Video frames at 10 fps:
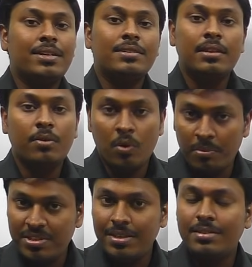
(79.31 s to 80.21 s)
it is an
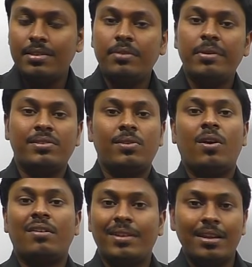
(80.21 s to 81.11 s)
homogeneous equation
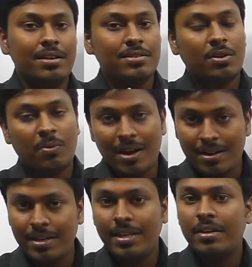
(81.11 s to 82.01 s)
or whether it is a
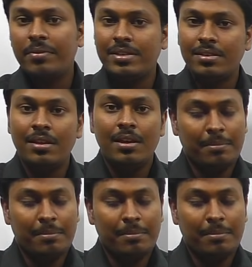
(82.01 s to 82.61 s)
quadratic equation.